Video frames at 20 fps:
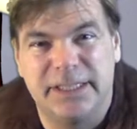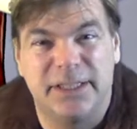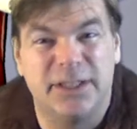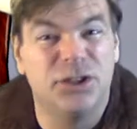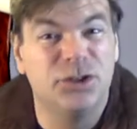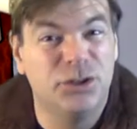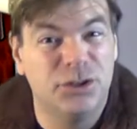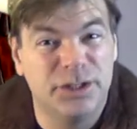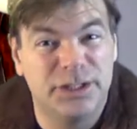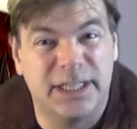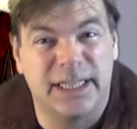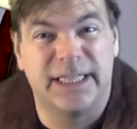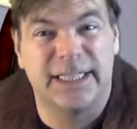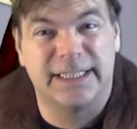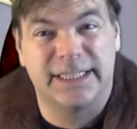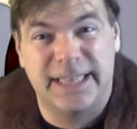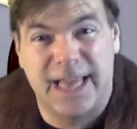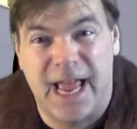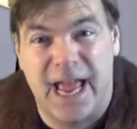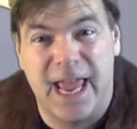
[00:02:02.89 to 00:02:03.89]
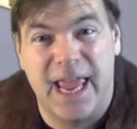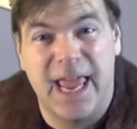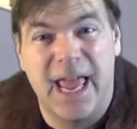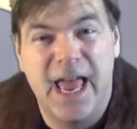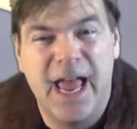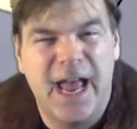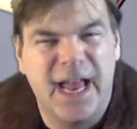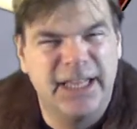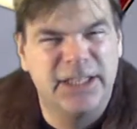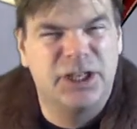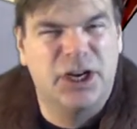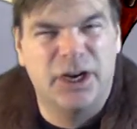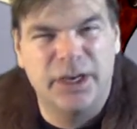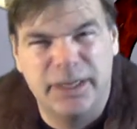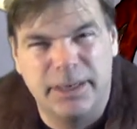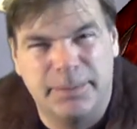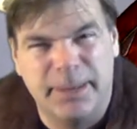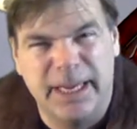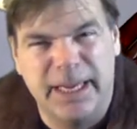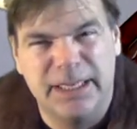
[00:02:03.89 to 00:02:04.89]
of Rules of the Sky and turn
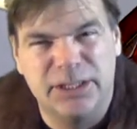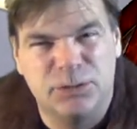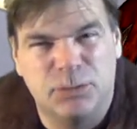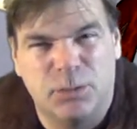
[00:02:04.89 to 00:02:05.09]
to page